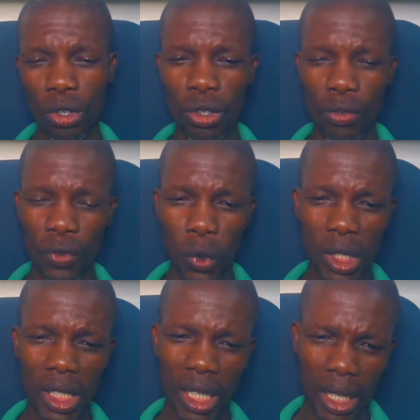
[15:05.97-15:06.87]
your
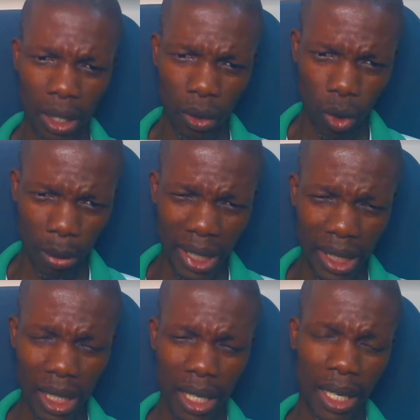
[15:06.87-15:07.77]
views and
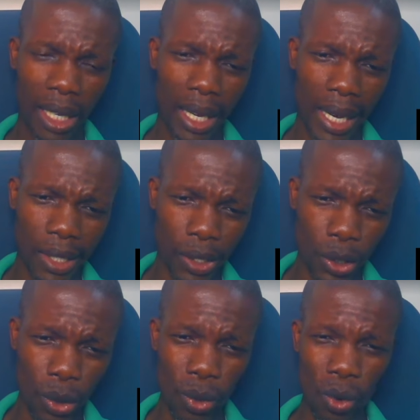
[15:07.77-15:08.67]
comments as
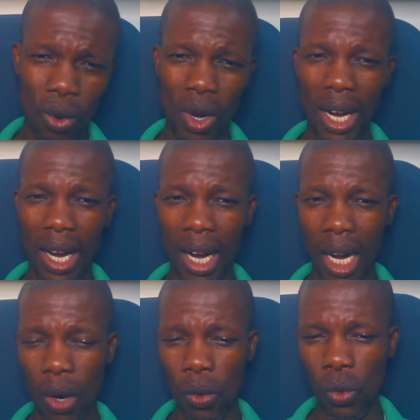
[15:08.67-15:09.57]
to
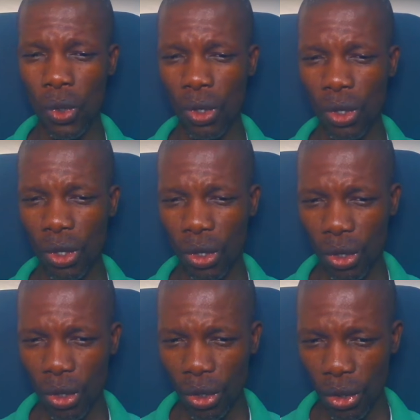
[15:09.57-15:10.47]
how
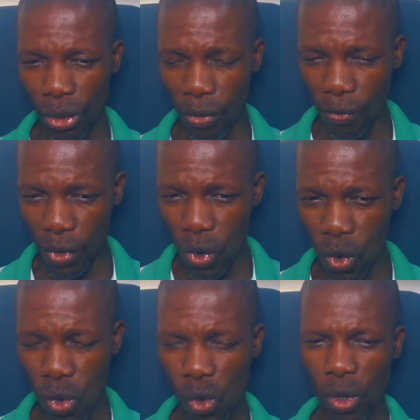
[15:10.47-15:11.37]
you
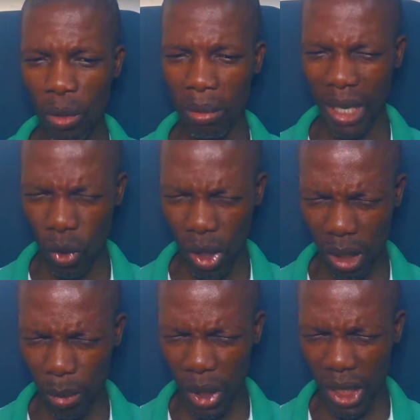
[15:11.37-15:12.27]
view my
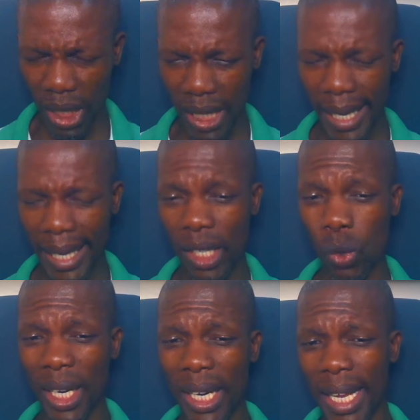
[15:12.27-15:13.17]
contributions
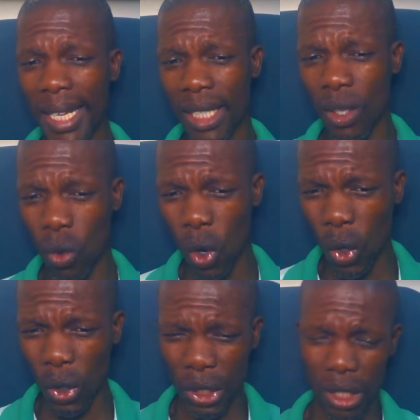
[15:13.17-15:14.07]
as well as the
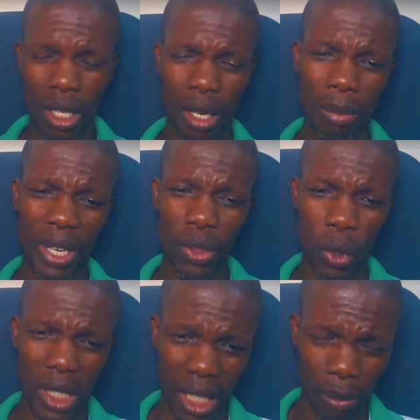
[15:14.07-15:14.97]
calls by
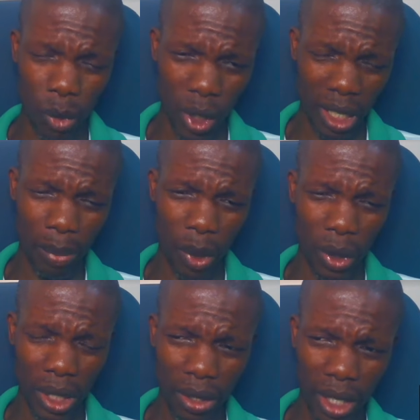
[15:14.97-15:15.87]
those that I'm talking about.
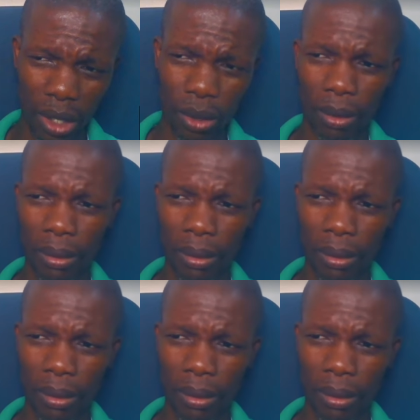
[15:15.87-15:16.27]
Thank you.